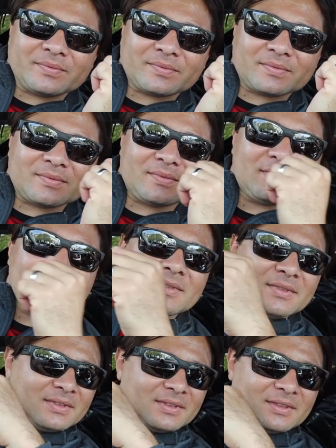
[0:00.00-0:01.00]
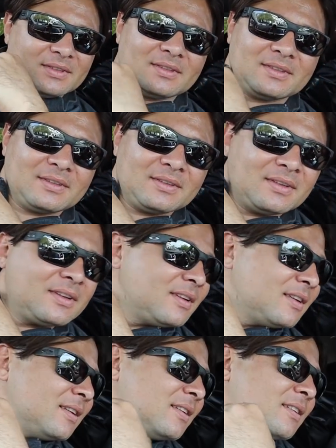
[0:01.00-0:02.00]

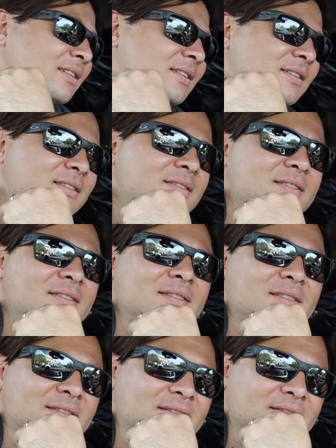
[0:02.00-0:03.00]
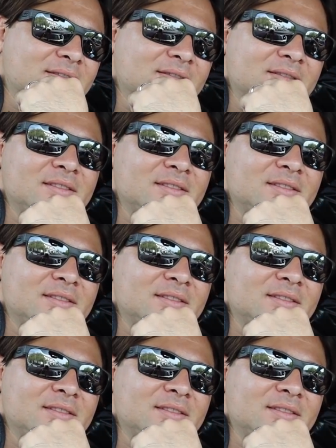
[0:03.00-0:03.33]
This person isn't speaking.